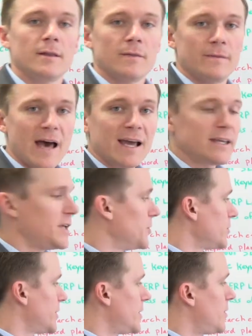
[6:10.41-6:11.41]
That
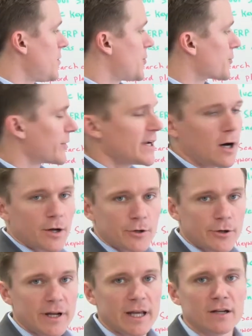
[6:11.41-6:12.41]
yielded
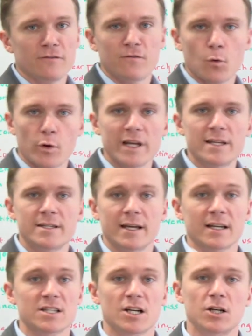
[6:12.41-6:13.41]

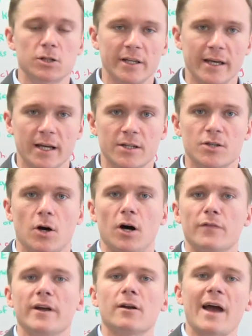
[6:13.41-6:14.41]
346 clicks
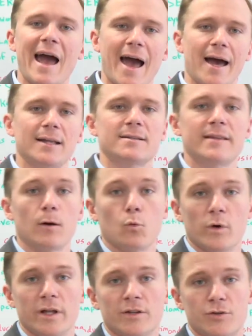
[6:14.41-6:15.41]
on their ads that
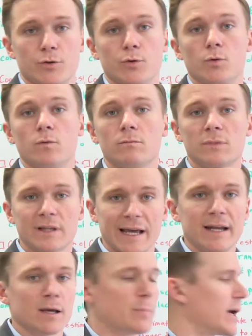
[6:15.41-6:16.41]
went to
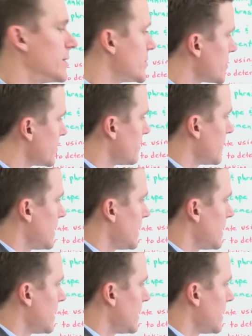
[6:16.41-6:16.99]
landing pages.